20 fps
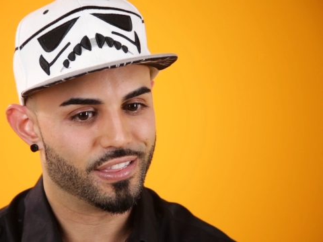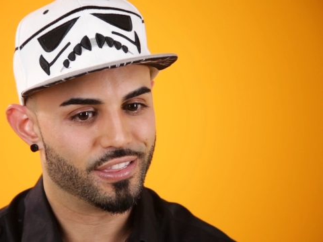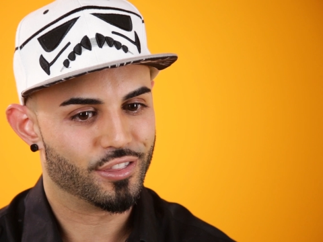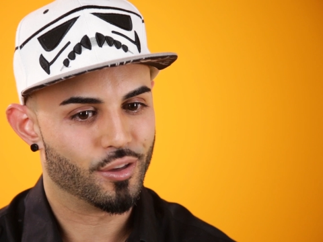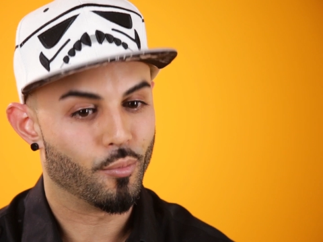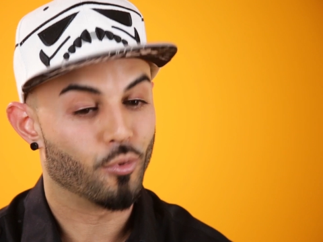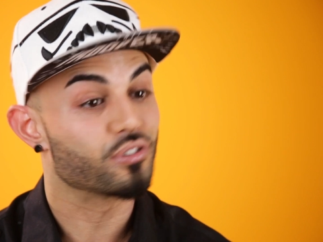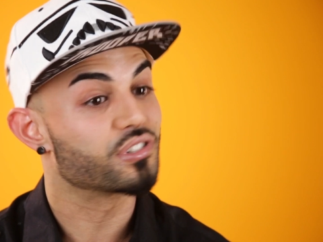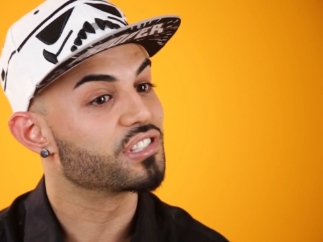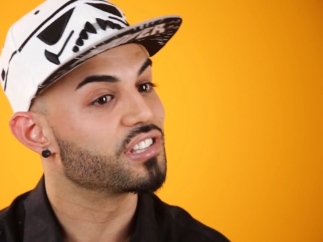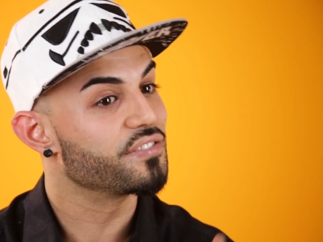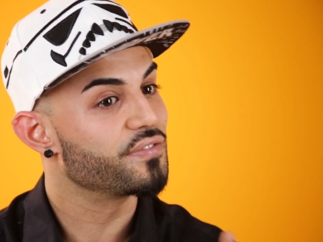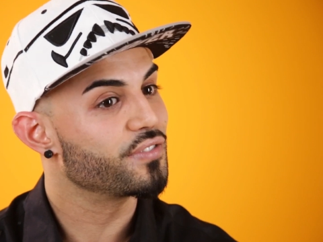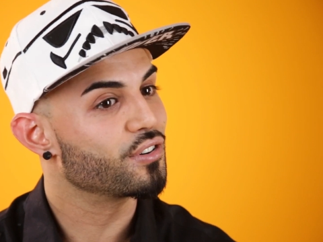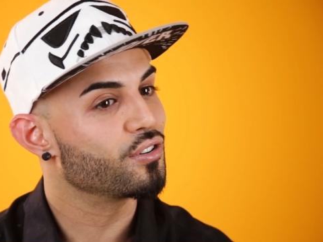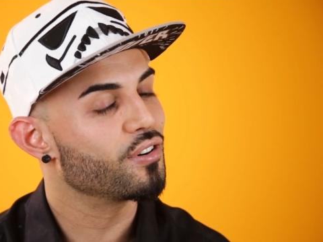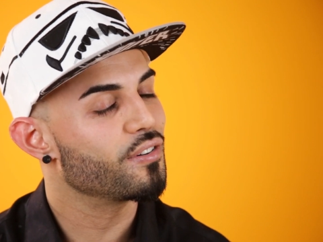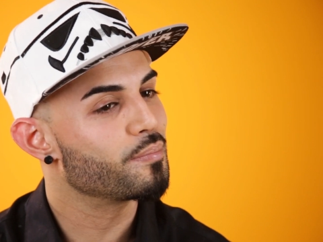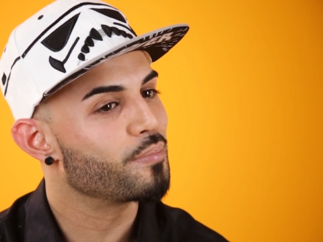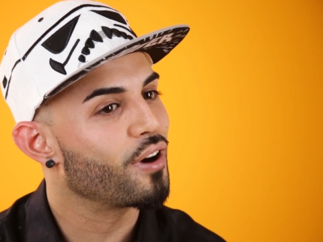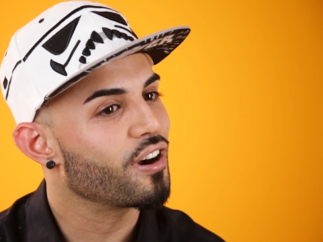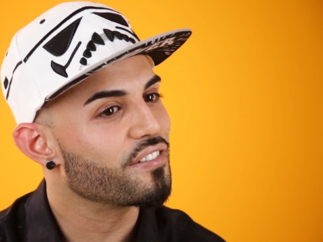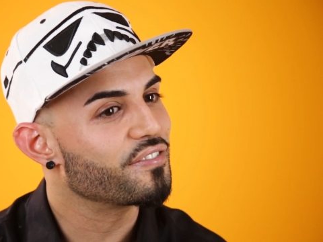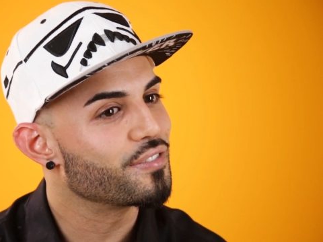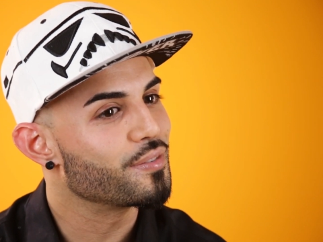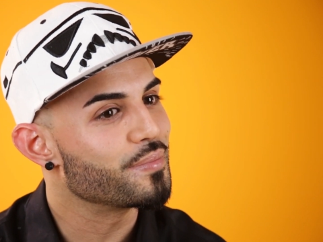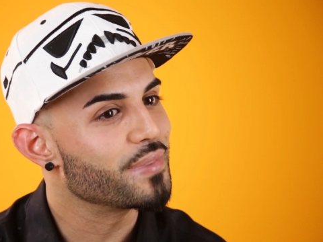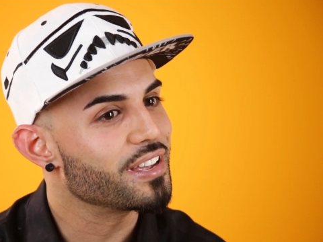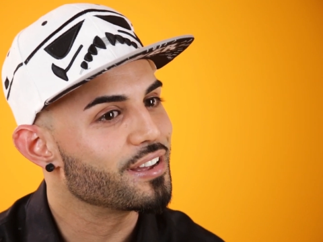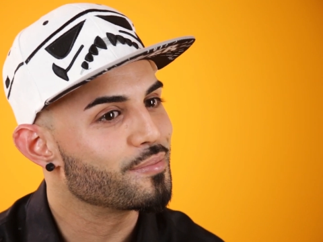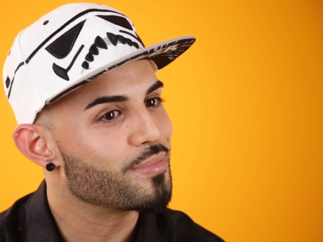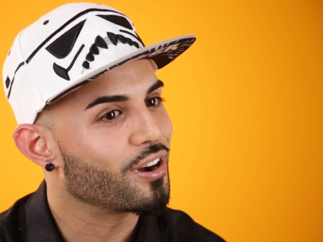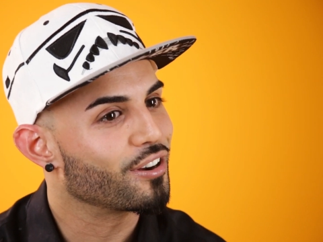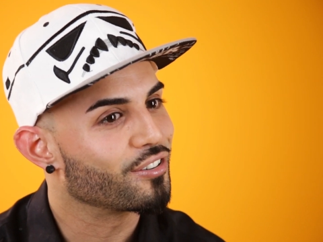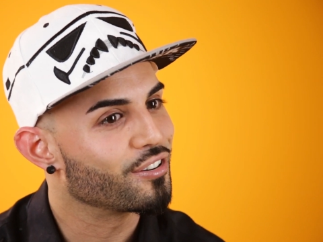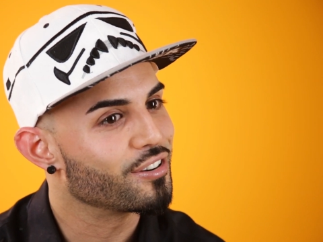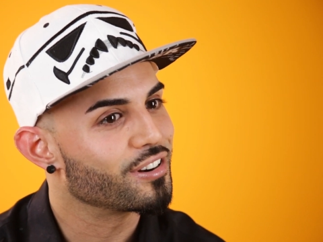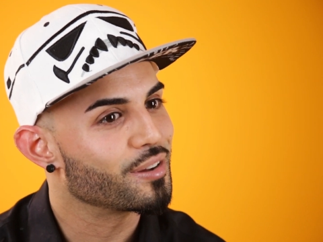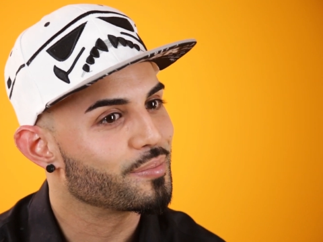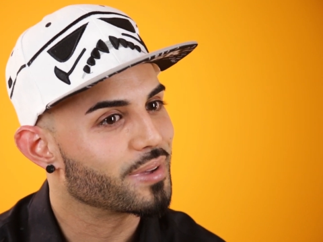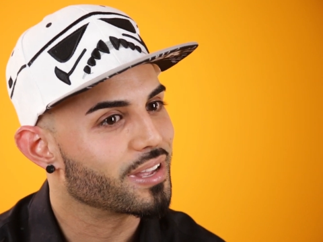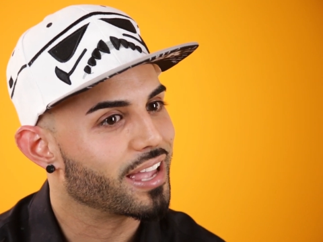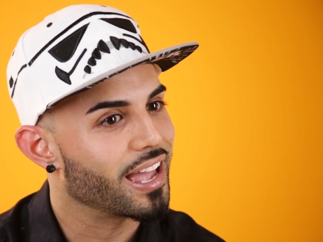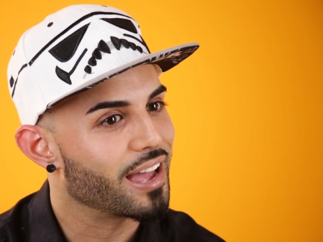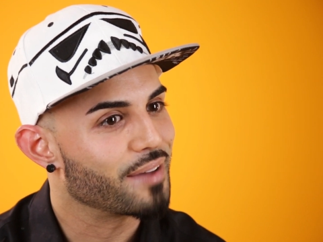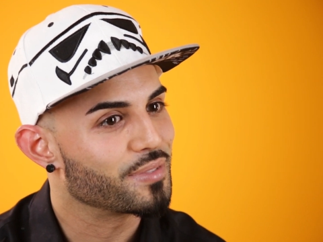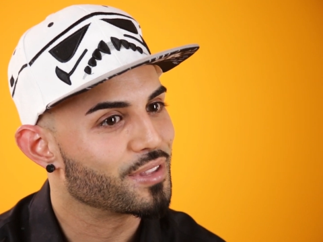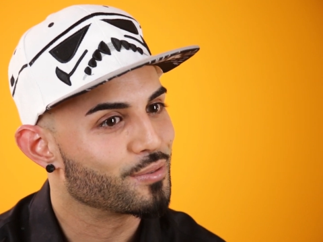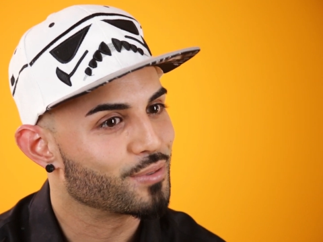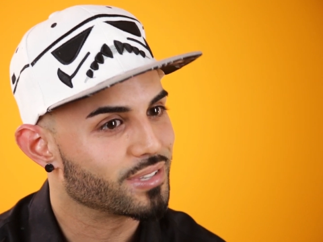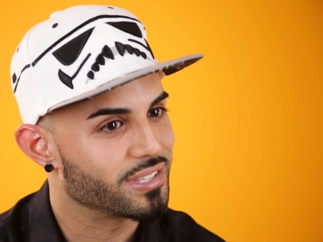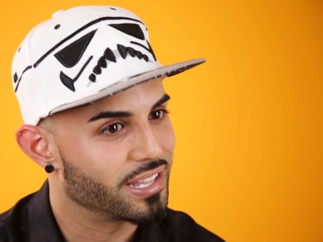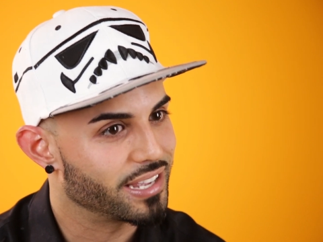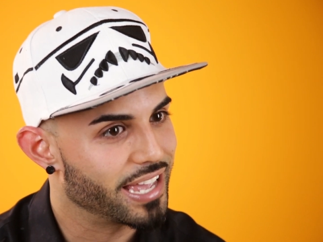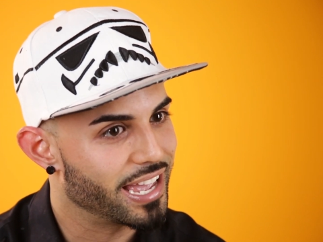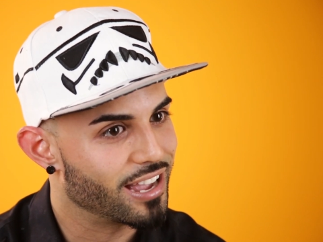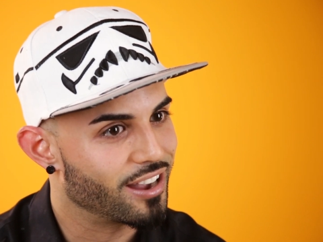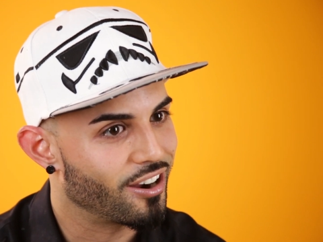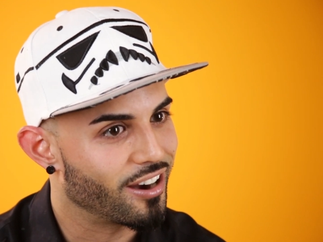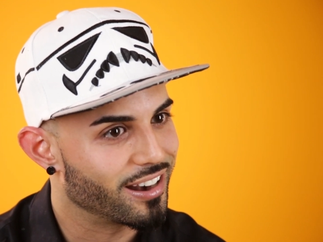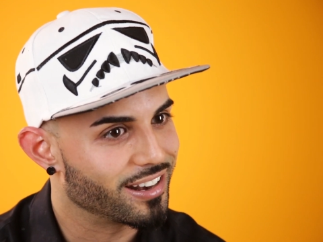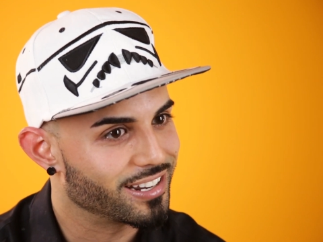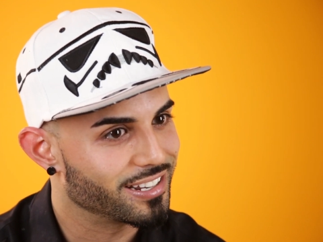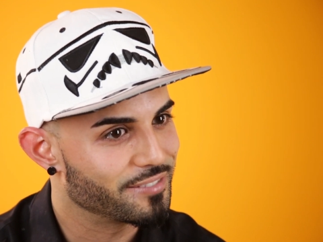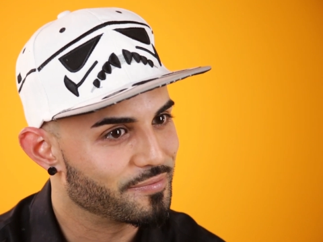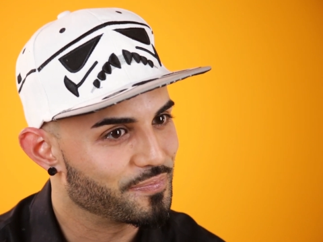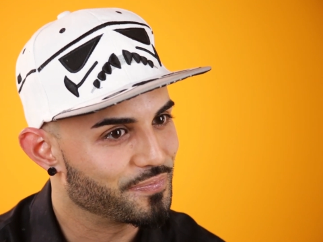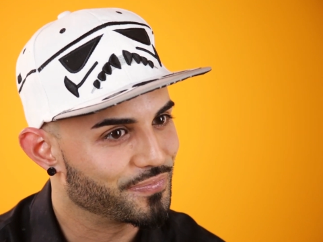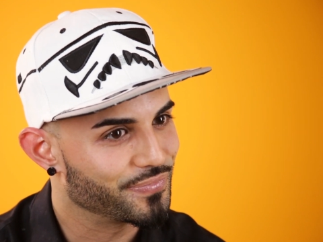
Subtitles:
the most difficult part for me about growing up in Camden was the gay card.